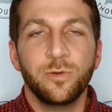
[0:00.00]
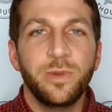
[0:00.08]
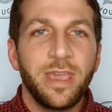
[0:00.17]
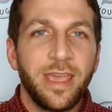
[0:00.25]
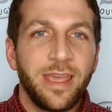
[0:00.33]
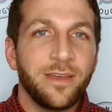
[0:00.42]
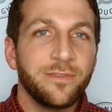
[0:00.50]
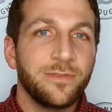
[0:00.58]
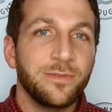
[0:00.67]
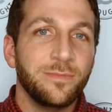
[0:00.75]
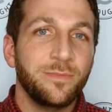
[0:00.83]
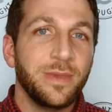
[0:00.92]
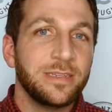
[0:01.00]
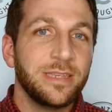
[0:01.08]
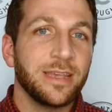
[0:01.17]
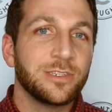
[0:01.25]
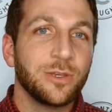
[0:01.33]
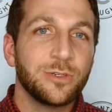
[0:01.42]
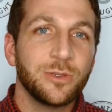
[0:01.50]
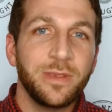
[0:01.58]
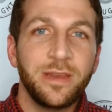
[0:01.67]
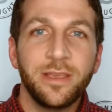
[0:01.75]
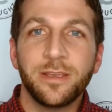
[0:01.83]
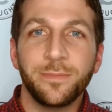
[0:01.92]
We have big tech social
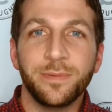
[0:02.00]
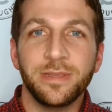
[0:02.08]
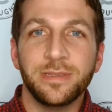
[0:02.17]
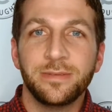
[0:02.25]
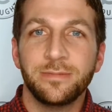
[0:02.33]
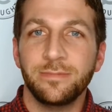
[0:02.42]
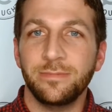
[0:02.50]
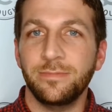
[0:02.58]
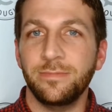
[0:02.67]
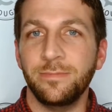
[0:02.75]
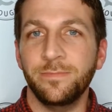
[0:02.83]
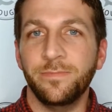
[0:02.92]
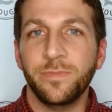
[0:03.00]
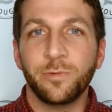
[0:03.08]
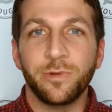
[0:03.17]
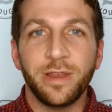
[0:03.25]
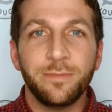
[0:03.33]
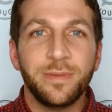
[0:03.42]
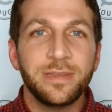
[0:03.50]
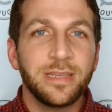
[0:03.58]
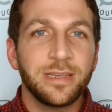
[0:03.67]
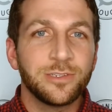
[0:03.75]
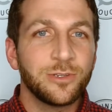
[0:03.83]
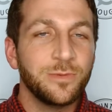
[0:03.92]
media companies, right? Big
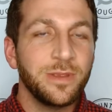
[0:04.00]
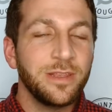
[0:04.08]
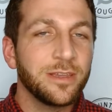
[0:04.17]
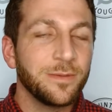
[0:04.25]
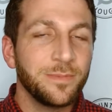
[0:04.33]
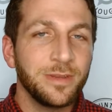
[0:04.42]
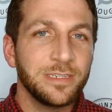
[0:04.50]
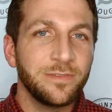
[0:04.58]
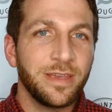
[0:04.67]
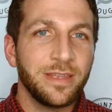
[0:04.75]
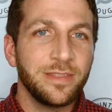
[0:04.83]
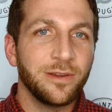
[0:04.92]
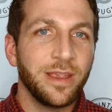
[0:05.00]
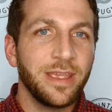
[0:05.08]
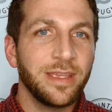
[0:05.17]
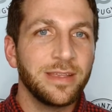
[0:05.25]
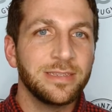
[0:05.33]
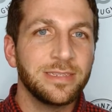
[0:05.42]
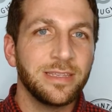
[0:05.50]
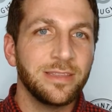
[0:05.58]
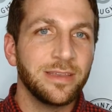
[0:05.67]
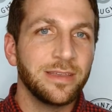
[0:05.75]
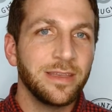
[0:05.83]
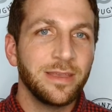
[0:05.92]
tech social media companies have had their hands in
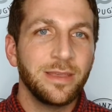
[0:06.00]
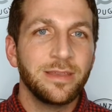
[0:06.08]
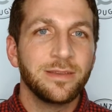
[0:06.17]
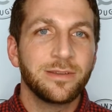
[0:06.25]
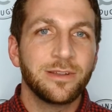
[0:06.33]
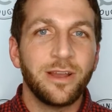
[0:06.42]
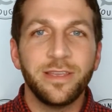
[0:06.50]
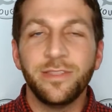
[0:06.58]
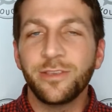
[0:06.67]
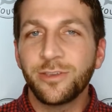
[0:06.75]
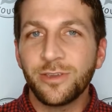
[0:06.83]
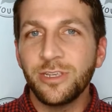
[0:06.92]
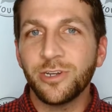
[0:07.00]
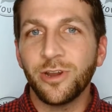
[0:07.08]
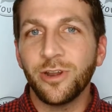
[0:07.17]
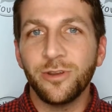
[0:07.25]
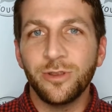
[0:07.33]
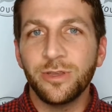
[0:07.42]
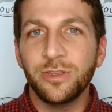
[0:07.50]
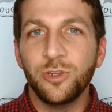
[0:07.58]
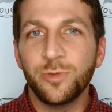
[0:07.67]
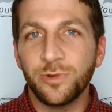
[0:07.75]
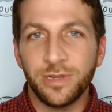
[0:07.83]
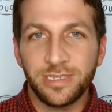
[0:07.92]
the caught in the cookie jar
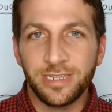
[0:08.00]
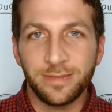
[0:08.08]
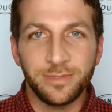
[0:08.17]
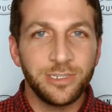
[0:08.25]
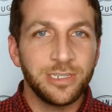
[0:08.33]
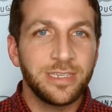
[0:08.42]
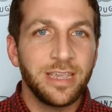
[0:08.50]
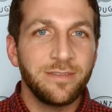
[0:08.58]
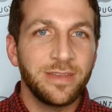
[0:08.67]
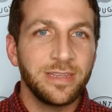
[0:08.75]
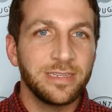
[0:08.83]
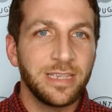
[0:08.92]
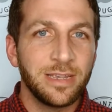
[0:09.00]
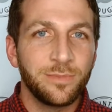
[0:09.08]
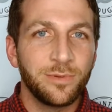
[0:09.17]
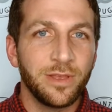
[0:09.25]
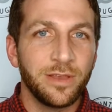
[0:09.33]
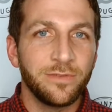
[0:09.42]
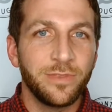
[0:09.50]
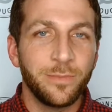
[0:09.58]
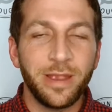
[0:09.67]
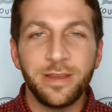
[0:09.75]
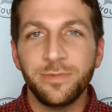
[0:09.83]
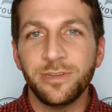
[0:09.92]
numerous times. I just gave that example of the
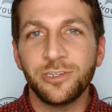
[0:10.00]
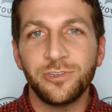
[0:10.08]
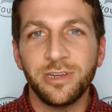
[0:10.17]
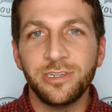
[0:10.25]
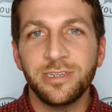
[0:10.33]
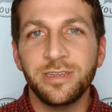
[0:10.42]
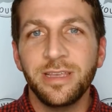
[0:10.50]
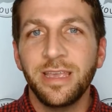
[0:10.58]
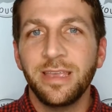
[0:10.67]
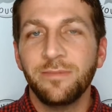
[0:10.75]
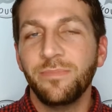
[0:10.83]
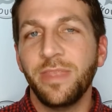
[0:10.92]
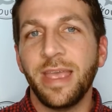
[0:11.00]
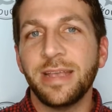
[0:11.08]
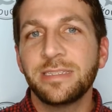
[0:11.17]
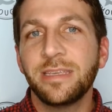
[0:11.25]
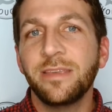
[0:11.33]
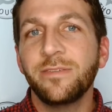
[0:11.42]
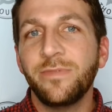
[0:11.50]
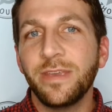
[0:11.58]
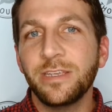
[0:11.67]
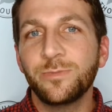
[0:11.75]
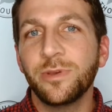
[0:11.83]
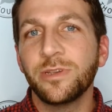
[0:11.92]
Biden administration asking
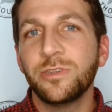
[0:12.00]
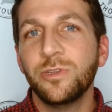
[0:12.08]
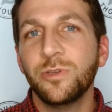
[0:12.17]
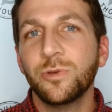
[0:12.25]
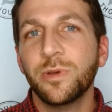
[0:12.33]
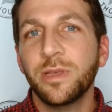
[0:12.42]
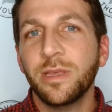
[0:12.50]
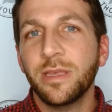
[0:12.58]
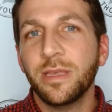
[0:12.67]
Facebook to,